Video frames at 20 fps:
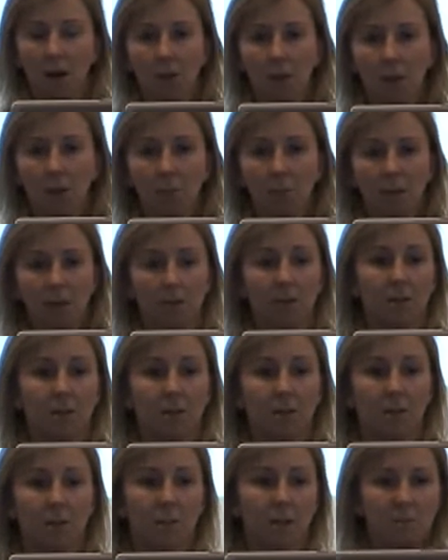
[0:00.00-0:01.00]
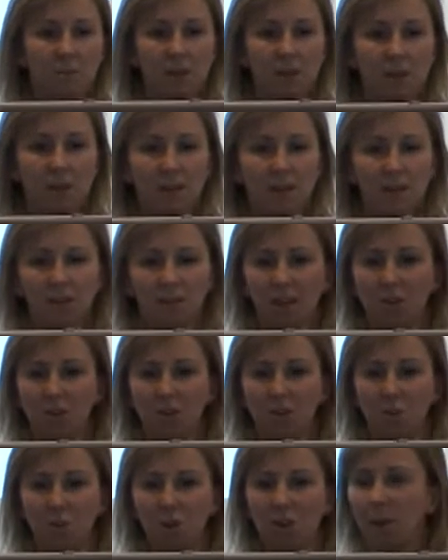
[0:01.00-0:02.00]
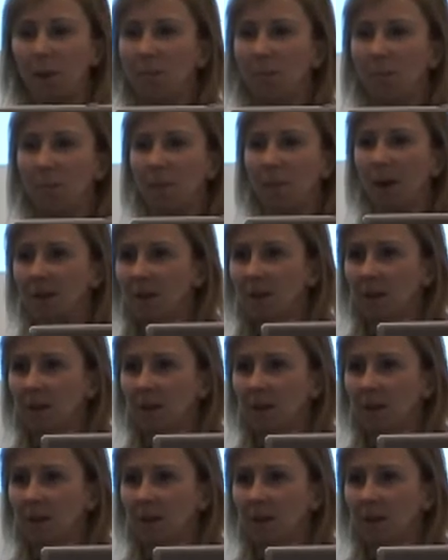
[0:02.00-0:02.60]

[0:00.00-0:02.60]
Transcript: in my opinion, best means of getting to work is by